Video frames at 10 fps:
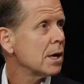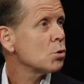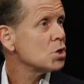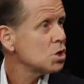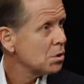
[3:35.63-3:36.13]

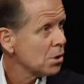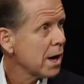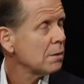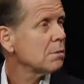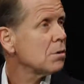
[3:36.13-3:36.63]
Christian
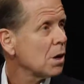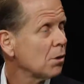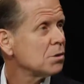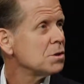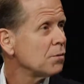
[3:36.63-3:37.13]
thought,
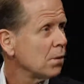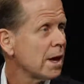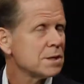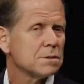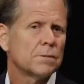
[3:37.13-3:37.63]
theology,
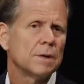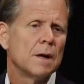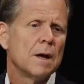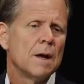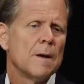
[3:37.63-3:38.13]
philosophy.
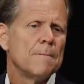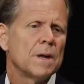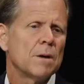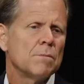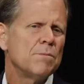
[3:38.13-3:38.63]

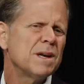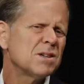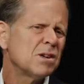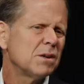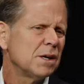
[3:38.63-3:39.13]

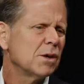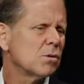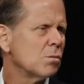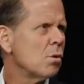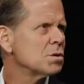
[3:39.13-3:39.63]
Basically
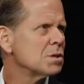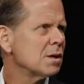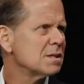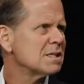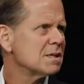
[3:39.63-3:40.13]
geared mostly
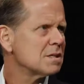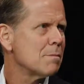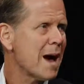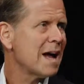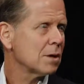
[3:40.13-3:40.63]
on
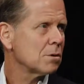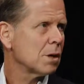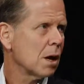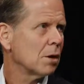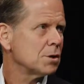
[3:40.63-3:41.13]
systematic
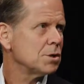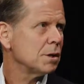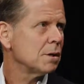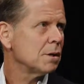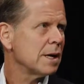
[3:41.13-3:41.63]

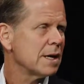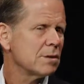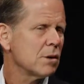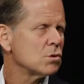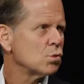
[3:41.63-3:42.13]
theology, and
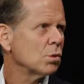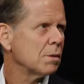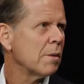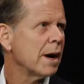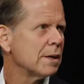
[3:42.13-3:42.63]
that was really
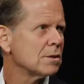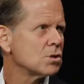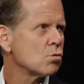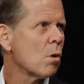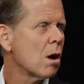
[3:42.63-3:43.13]
my
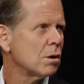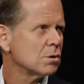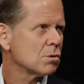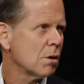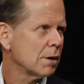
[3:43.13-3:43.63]
strong
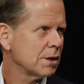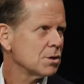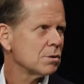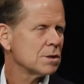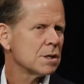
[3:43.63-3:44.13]

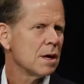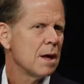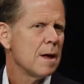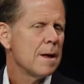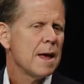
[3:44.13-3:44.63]
interest.
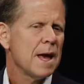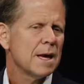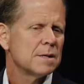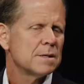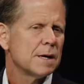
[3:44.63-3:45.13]

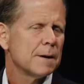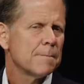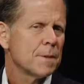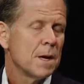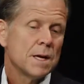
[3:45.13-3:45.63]
And
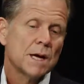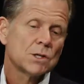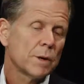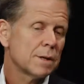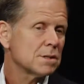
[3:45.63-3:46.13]

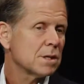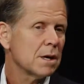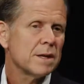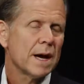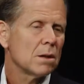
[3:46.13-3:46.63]
so I
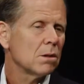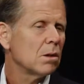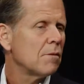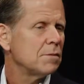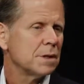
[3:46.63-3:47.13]
studied that. I
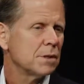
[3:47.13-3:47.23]
loved it.